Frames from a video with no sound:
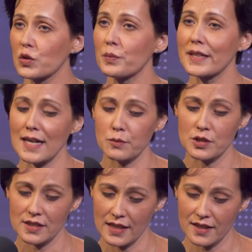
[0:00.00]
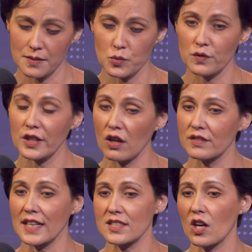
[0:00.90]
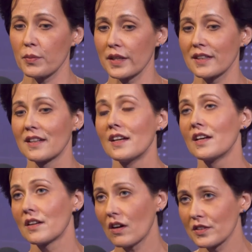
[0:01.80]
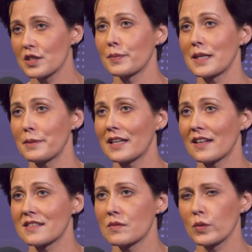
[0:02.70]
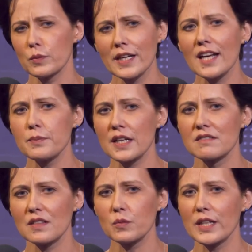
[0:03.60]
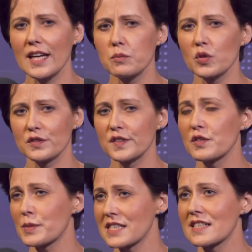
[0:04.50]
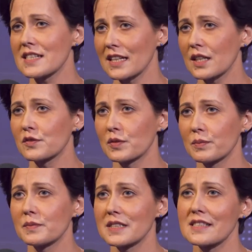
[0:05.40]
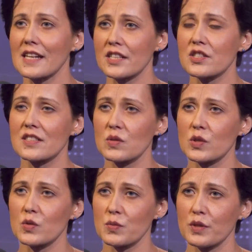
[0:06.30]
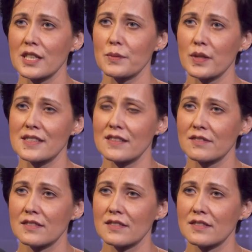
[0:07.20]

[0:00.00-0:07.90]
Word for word: would be able to get a movie on that topic onto PBS. And we had more than 50% take up from the stations, which was pretty impressive.